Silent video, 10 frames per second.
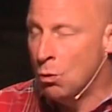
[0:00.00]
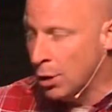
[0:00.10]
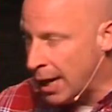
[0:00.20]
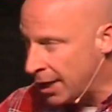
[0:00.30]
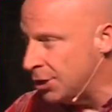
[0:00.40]
We're
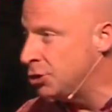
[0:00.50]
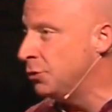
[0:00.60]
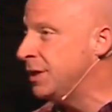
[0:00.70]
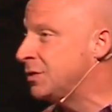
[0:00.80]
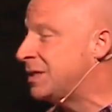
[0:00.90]
not going to do
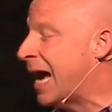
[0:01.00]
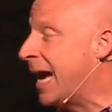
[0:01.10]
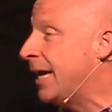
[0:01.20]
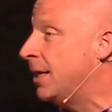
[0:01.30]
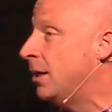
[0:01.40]
his
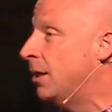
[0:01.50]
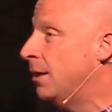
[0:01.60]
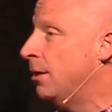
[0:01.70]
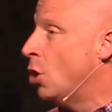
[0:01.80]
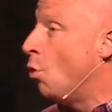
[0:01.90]
diet.
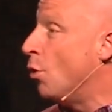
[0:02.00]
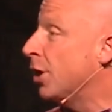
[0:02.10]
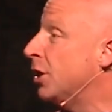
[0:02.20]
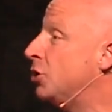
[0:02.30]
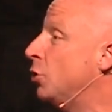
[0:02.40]
We're
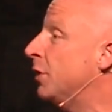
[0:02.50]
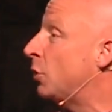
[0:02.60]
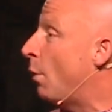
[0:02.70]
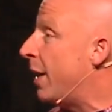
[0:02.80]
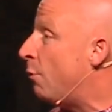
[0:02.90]
going to do it
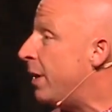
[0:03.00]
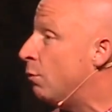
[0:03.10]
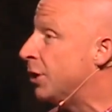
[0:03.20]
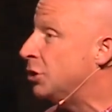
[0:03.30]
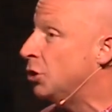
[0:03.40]
the way we
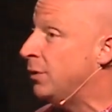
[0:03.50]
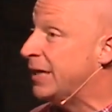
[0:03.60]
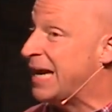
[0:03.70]
want to do it.